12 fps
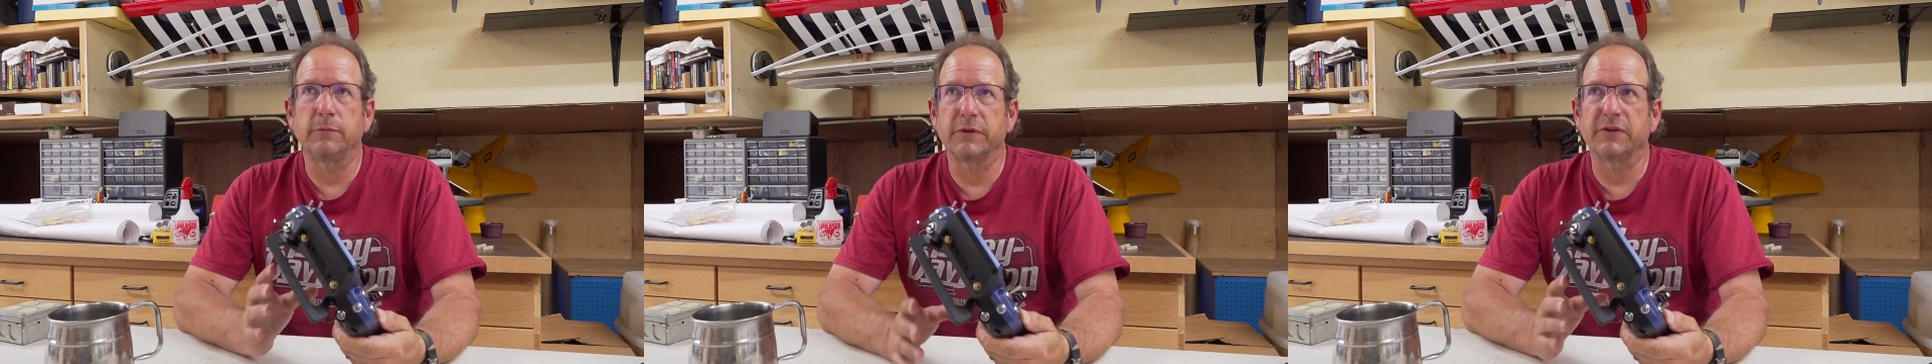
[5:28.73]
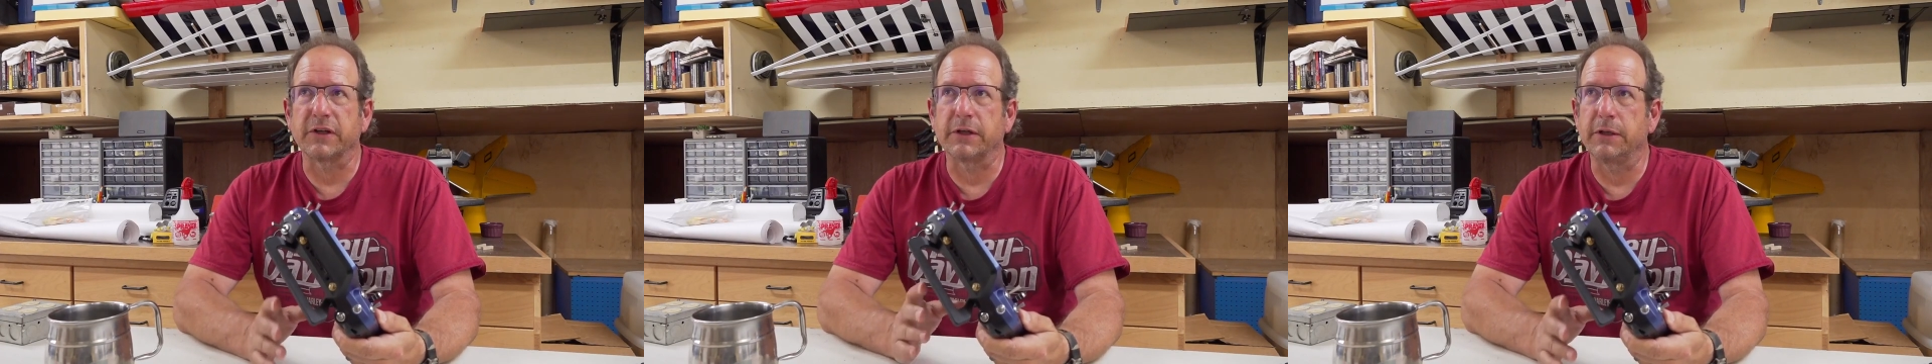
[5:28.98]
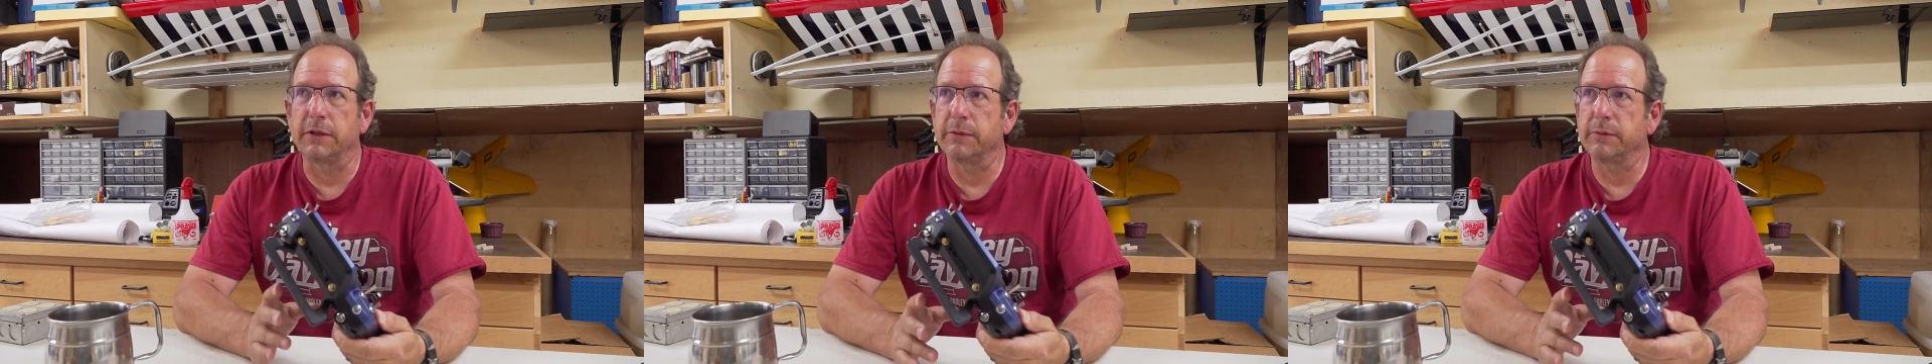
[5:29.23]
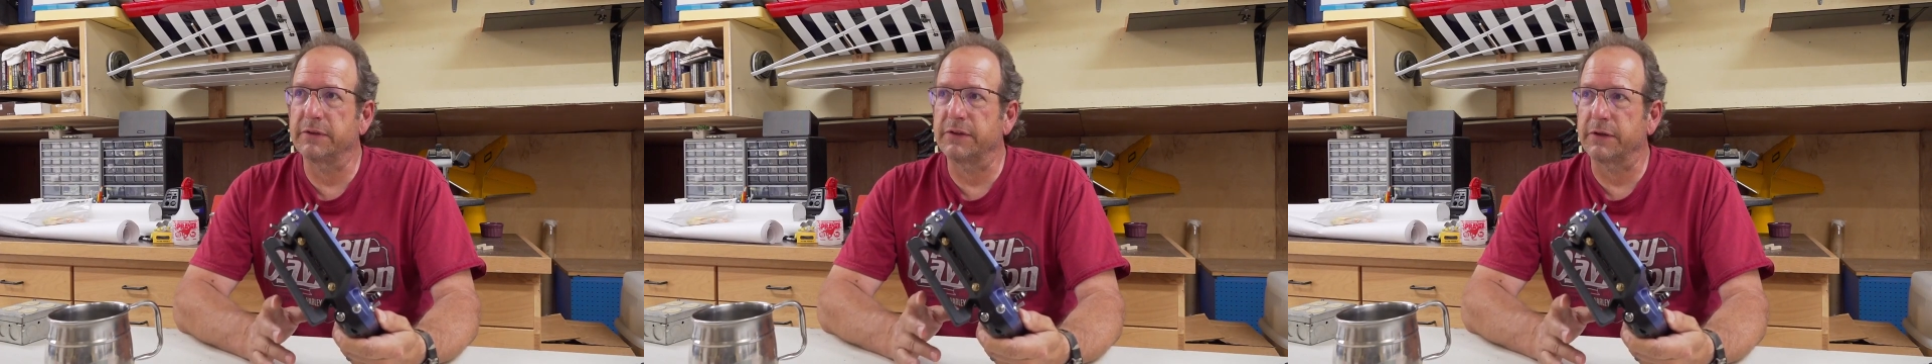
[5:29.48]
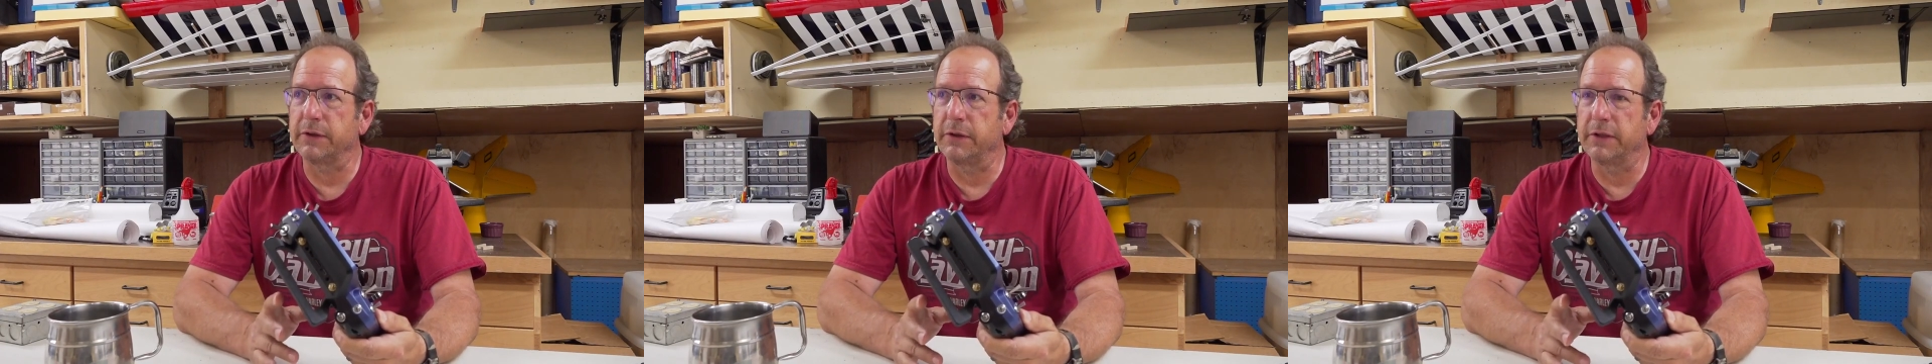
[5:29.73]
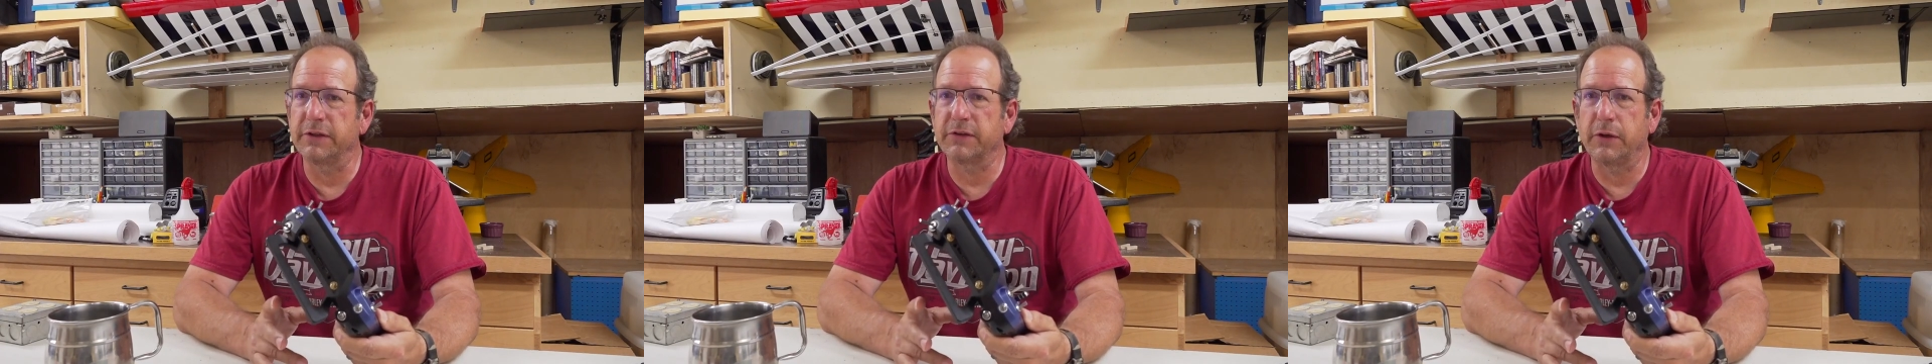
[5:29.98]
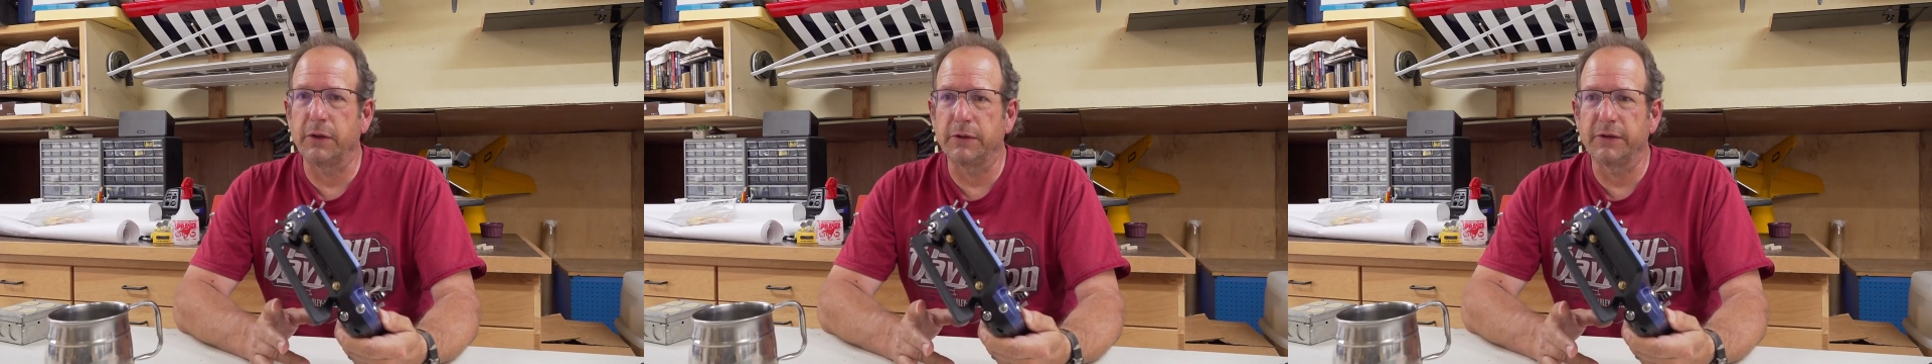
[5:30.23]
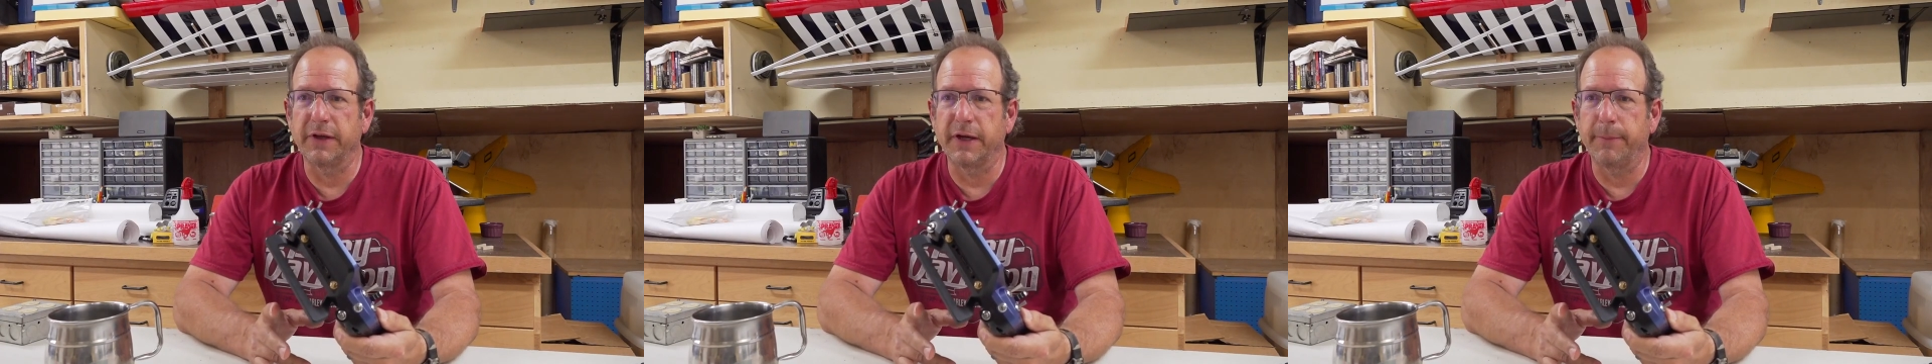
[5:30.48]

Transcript: what's it called? It's called,